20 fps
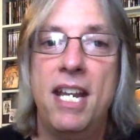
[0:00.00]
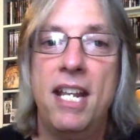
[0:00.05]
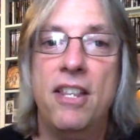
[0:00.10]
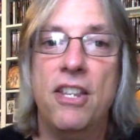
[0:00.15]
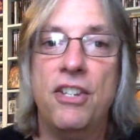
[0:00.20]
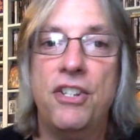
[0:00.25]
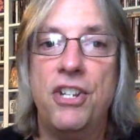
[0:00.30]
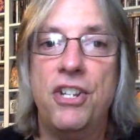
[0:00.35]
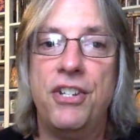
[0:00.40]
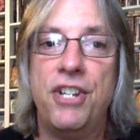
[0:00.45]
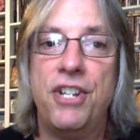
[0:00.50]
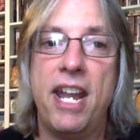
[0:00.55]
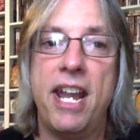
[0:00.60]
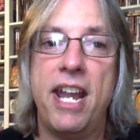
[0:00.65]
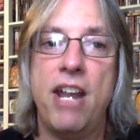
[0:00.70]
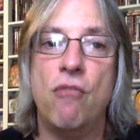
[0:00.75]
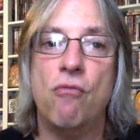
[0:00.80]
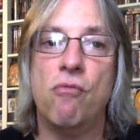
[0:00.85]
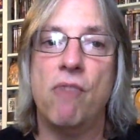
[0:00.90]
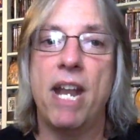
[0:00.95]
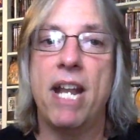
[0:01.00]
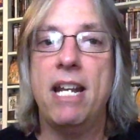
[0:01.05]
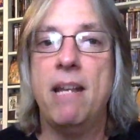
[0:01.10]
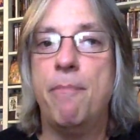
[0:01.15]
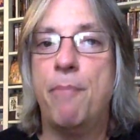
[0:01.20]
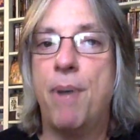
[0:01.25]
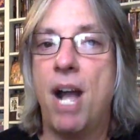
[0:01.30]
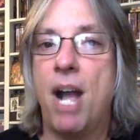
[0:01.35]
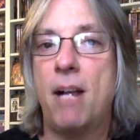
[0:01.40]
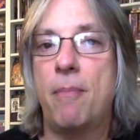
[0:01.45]
This is a Randy
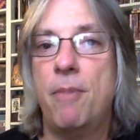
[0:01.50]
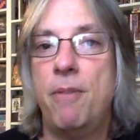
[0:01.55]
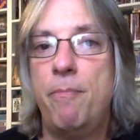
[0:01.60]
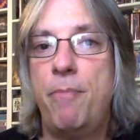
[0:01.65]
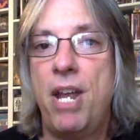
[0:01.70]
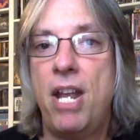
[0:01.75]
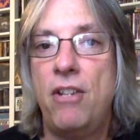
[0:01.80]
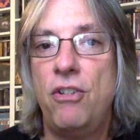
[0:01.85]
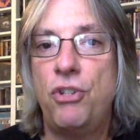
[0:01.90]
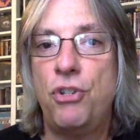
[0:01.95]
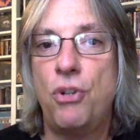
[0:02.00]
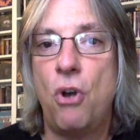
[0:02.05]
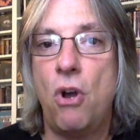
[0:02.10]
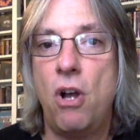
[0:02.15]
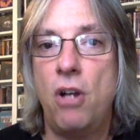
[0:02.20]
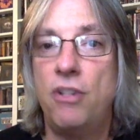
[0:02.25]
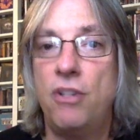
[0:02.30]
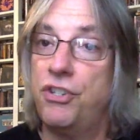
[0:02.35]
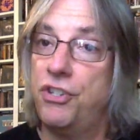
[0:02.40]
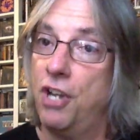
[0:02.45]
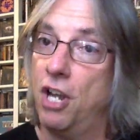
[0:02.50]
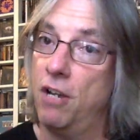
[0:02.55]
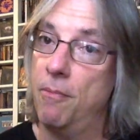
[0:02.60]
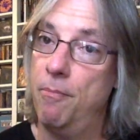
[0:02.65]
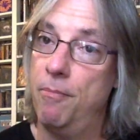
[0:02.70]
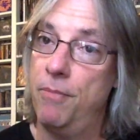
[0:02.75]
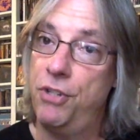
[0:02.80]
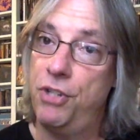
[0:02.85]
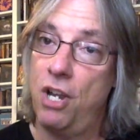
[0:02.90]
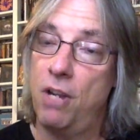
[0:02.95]
Bachman pen song
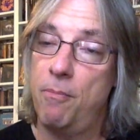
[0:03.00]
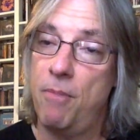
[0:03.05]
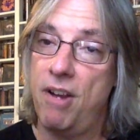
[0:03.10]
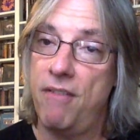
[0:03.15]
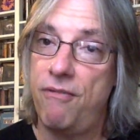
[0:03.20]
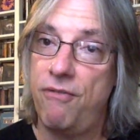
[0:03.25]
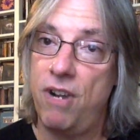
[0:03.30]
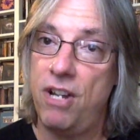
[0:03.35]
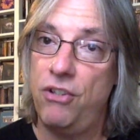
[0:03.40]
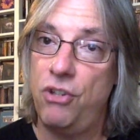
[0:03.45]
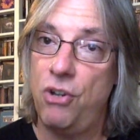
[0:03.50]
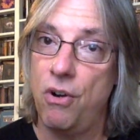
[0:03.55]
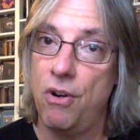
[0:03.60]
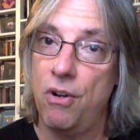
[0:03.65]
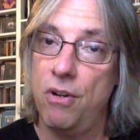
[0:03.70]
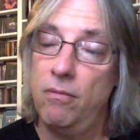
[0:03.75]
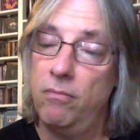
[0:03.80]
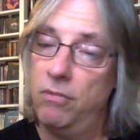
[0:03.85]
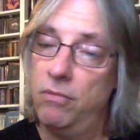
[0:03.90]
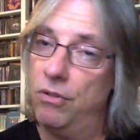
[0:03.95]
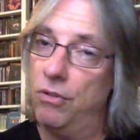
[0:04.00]
sung, sung by Fred Turner.